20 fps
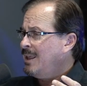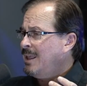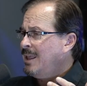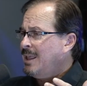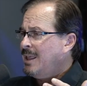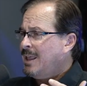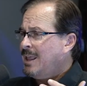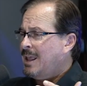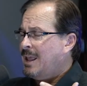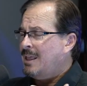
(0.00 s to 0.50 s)

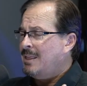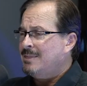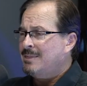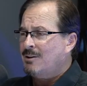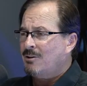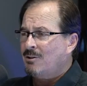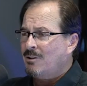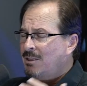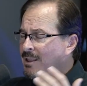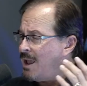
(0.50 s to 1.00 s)
yeah, in
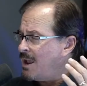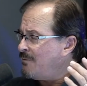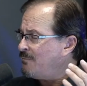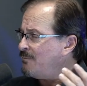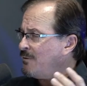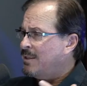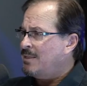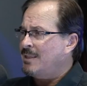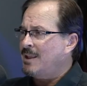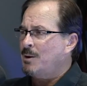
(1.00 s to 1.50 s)
their
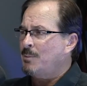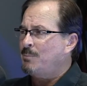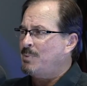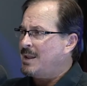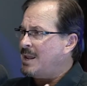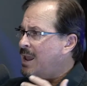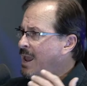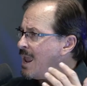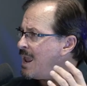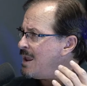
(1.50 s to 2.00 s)
life, in their
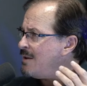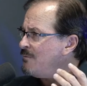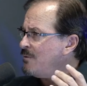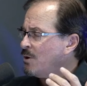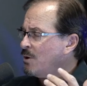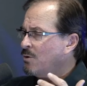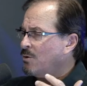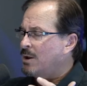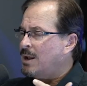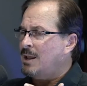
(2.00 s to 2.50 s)
behavior,